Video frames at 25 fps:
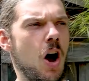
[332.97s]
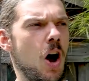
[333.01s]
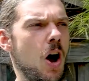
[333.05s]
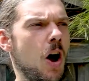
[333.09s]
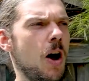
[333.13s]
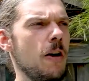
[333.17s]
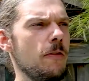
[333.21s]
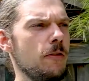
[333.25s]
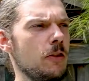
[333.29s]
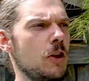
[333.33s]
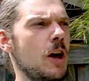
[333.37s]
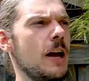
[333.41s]

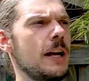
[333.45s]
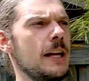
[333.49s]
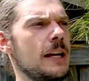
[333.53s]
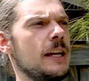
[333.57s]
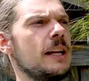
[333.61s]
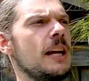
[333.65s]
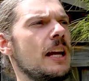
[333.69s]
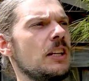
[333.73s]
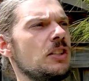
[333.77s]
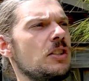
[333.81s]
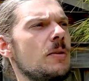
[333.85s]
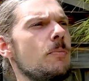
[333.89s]
Hopefully I can
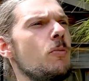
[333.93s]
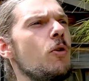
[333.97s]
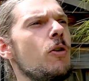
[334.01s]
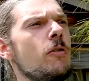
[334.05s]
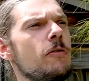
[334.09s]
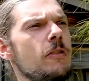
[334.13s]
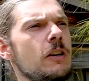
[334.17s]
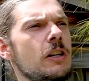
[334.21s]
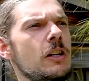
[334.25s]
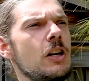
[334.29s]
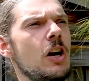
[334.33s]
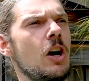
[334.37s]
get some more
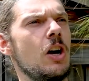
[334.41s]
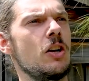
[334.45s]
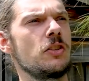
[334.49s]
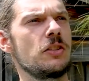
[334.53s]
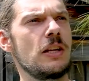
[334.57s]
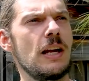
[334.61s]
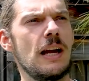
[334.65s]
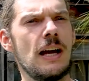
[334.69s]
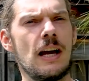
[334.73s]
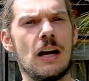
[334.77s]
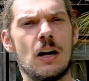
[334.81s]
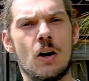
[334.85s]
videos
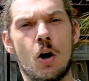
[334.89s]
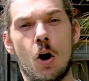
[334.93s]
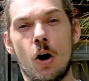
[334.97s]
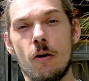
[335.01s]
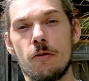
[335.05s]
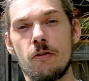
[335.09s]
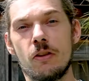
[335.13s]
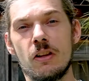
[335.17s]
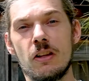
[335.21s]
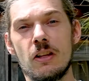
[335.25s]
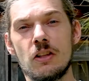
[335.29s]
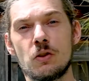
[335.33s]
out.
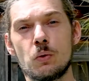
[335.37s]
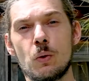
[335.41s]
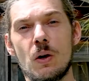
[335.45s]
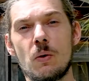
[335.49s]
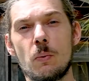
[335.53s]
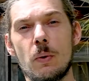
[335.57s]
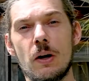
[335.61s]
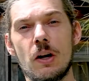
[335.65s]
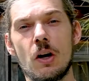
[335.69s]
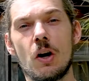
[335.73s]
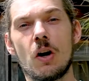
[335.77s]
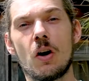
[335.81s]
Hopefully this
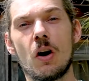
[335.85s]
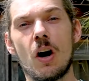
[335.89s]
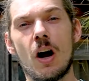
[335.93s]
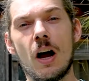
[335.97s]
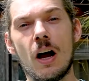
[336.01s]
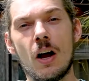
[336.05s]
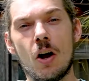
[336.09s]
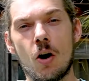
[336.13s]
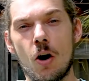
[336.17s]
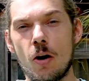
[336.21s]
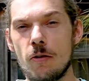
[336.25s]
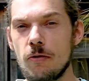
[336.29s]
one went
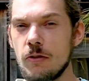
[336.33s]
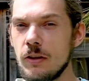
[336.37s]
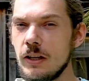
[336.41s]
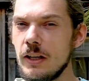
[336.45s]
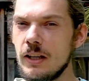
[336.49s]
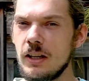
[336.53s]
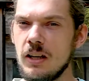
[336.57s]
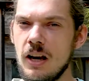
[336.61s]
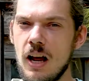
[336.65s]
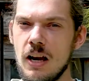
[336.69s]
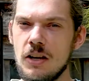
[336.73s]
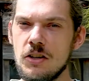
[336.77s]
alright. Hopefully you
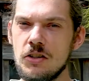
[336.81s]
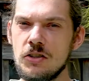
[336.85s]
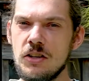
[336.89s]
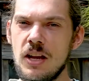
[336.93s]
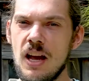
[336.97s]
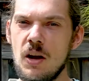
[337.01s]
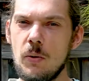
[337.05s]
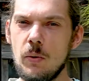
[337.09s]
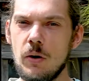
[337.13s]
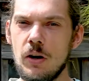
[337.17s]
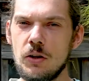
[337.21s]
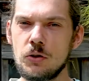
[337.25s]
can
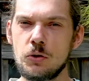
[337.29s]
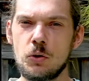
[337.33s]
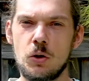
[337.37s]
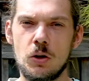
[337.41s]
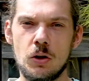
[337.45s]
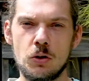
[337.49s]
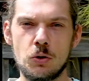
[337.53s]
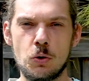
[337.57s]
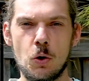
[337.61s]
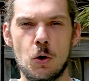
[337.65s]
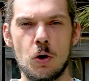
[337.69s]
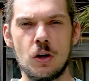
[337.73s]
understand what I was sort
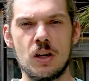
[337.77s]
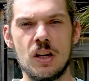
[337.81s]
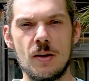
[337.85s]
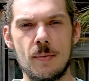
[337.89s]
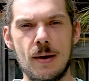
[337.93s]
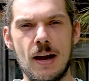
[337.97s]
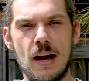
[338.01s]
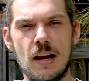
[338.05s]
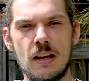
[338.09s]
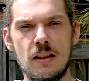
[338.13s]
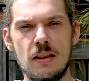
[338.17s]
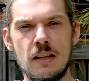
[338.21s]
of talking
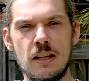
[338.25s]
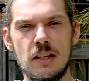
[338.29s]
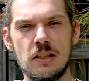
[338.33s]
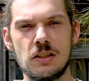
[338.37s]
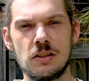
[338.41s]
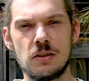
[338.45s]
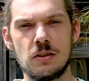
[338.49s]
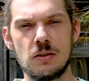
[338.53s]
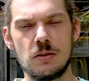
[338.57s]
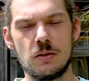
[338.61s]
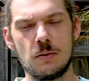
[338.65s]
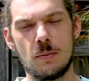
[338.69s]
about in
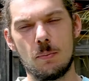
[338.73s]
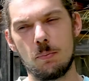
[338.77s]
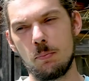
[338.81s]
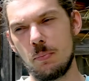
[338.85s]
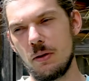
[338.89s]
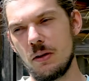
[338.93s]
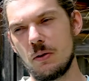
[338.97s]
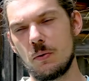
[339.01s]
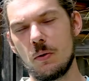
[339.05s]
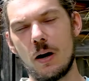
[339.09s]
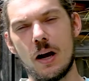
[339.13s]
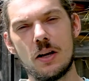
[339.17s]
this.
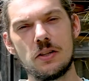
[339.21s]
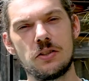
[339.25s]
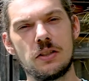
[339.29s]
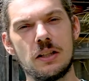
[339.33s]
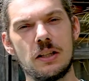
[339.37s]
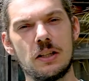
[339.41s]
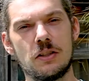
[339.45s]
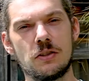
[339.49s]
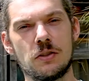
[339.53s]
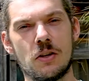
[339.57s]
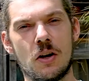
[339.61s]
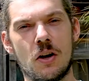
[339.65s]
Bit
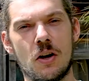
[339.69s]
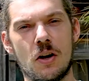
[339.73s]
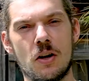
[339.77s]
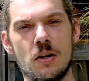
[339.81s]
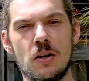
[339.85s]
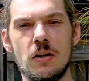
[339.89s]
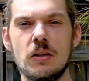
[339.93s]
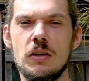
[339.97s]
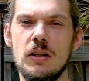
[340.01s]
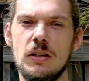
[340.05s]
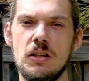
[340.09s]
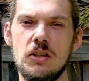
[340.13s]
rusty,
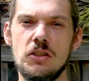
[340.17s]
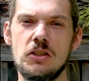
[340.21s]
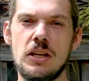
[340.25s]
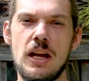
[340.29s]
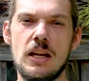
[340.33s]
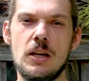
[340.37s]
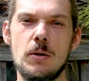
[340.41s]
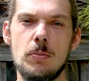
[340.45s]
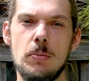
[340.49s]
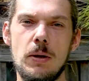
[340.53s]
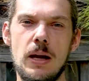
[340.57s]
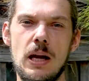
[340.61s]
so you just
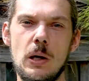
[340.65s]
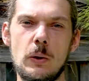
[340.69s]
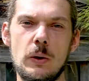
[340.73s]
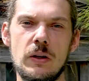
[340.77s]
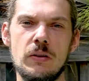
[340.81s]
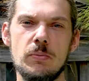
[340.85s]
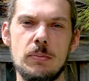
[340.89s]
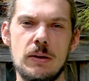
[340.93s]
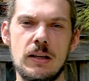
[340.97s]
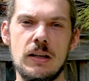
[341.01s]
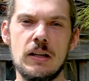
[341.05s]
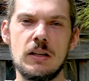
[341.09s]
had to bear
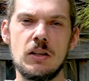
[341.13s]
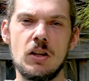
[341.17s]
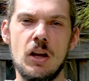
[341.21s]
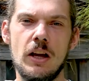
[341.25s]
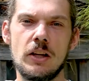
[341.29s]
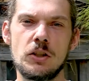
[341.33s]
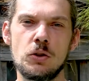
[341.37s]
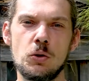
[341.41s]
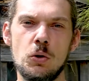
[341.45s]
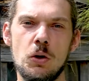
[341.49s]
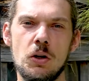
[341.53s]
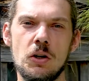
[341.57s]
with me and
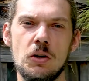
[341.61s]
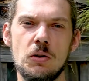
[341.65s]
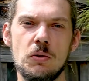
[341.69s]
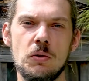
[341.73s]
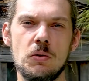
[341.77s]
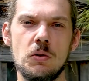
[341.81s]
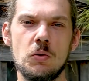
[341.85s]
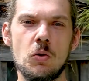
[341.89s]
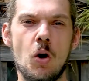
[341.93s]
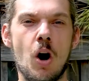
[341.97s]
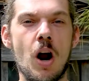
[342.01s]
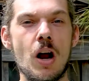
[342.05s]
like sort of
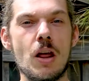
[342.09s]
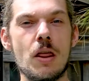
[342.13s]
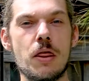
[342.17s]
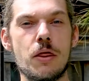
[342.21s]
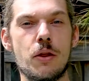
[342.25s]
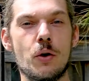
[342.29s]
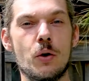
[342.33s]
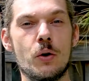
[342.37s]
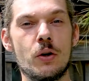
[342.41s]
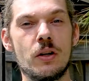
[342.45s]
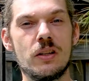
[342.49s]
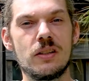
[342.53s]
grind
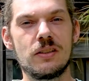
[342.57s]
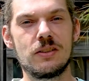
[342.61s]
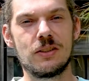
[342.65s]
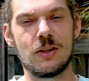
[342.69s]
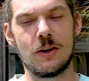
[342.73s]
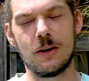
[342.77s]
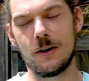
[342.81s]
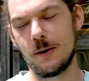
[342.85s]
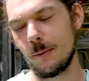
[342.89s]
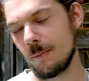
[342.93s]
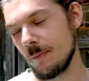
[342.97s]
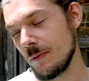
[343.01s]
through it.
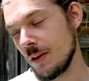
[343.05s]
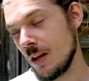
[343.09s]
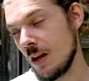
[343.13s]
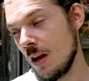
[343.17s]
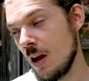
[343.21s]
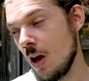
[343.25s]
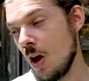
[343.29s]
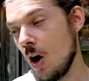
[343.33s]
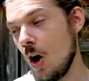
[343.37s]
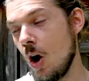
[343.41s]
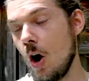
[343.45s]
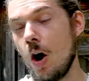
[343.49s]
So
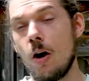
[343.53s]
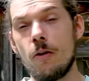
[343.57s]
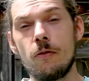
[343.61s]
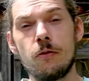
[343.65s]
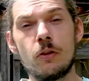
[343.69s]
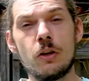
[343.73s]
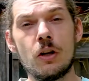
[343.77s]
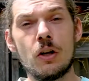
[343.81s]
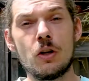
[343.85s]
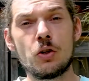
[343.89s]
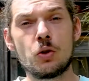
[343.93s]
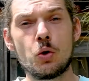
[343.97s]

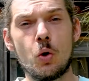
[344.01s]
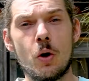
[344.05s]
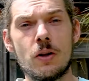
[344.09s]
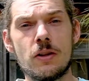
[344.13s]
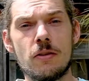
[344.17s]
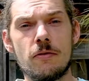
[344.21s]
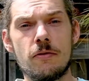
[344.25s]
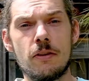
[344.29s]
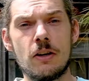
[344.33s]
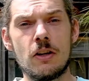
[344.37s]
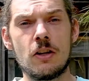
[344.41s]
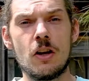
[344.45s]
hopefully you enjoyed
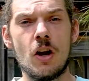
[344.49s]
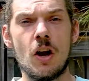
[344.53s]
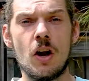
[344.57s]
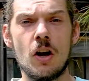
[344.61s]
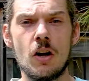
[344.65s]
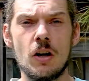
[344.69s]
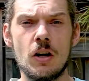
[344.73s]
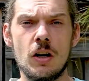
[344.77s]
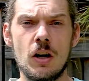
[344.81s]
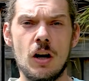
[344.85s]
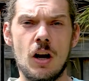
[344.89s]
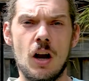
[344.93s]
the
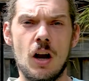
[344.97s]
video.